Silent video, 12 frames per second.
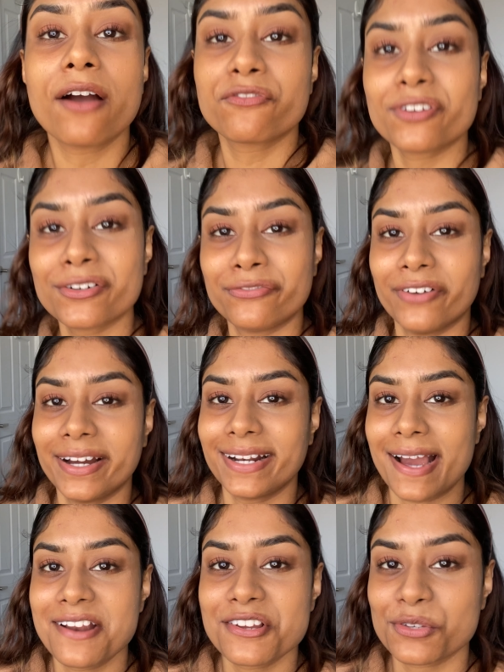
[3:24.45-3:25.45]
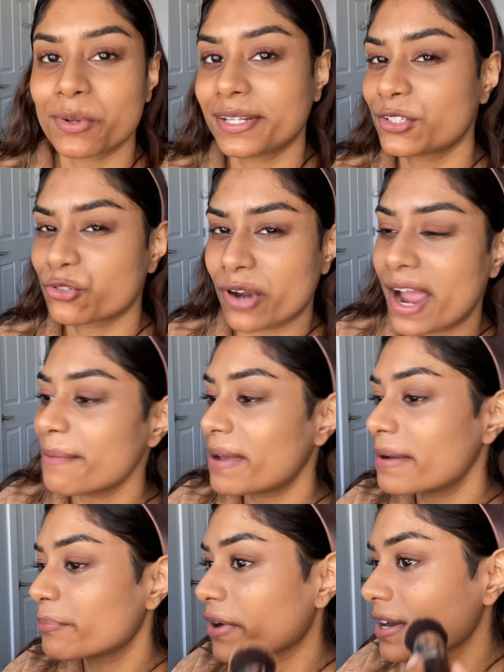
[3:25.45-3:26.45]
For fun, I just want to try my
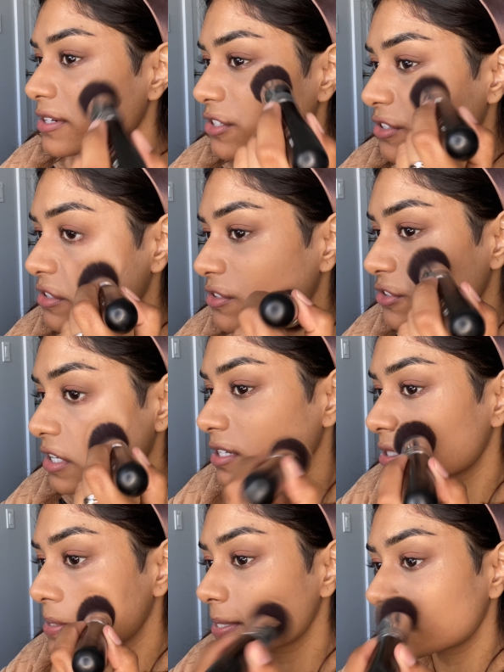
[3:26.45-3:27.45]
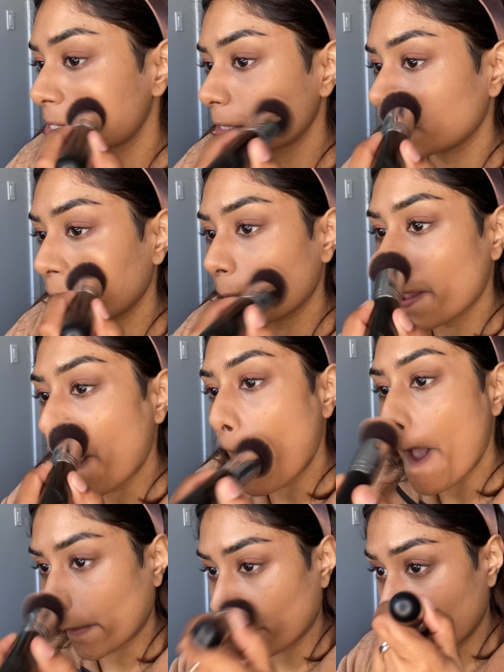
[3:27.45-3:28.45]
brush just to see
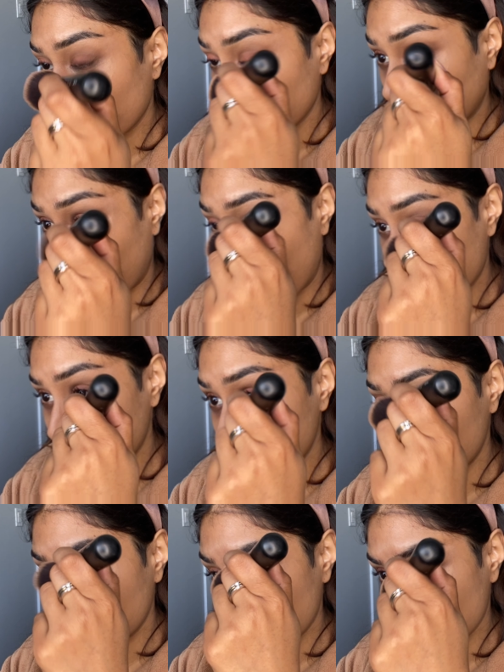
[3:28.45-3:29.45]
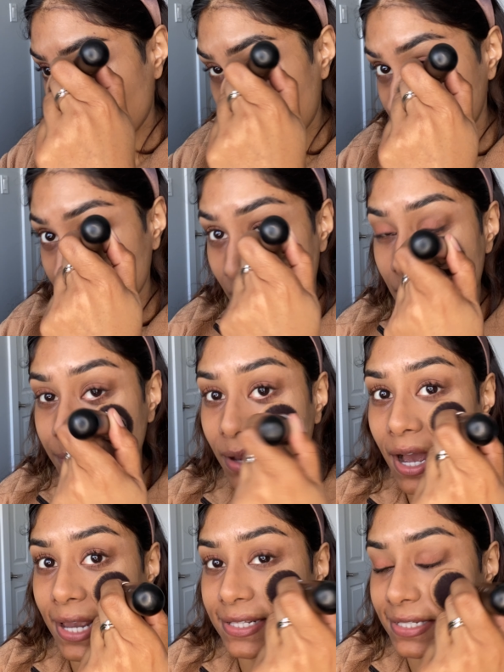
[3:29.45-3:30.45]
what will happen, because last time
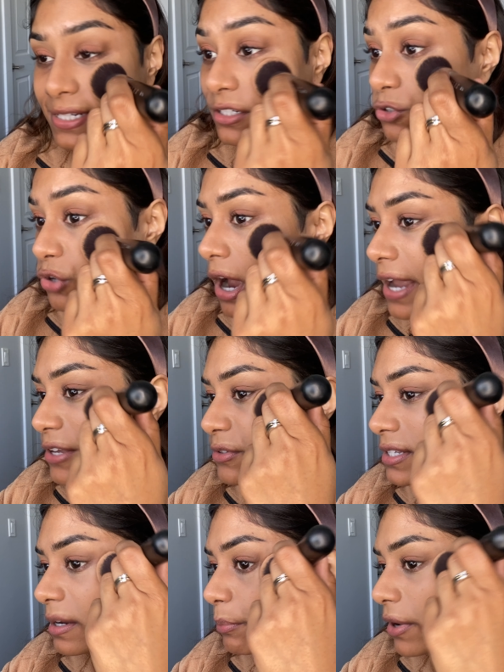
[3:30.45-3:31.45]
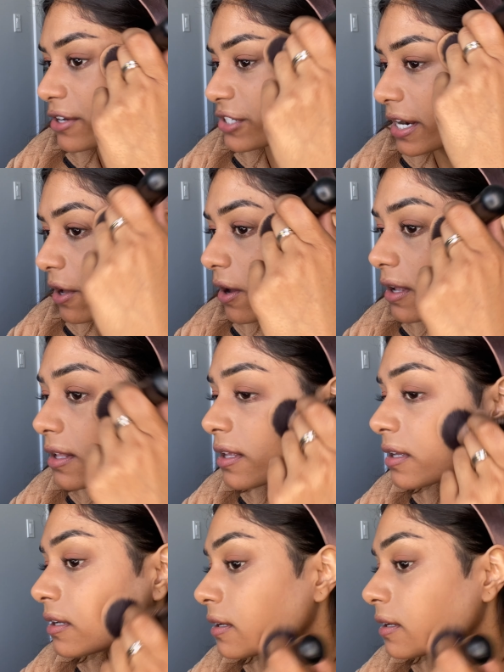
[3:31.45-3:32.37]
I didn't try using a brush at all.